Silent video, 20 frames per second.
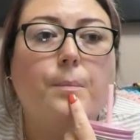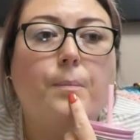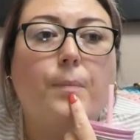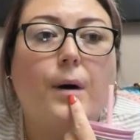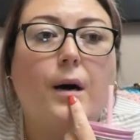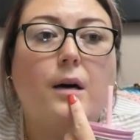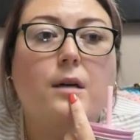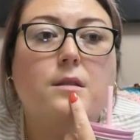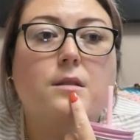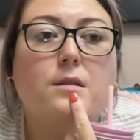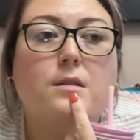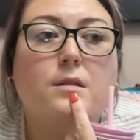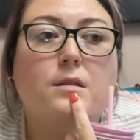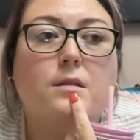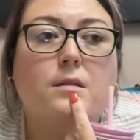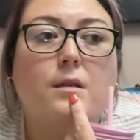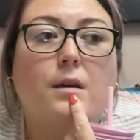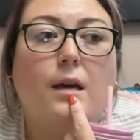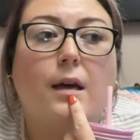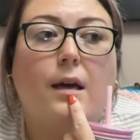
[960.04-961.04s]

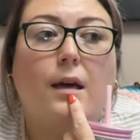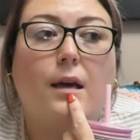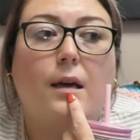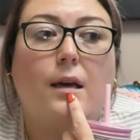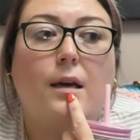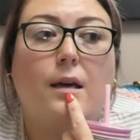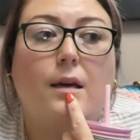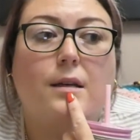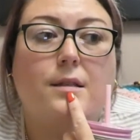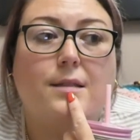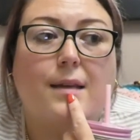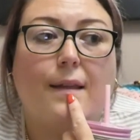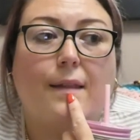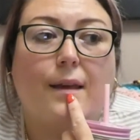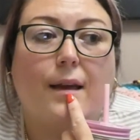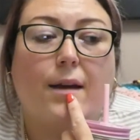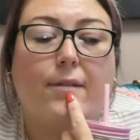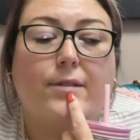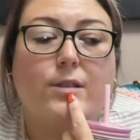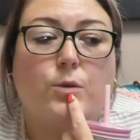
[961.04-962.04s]
but he is at
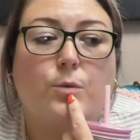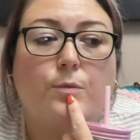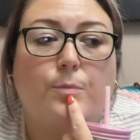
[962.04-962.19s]
the garage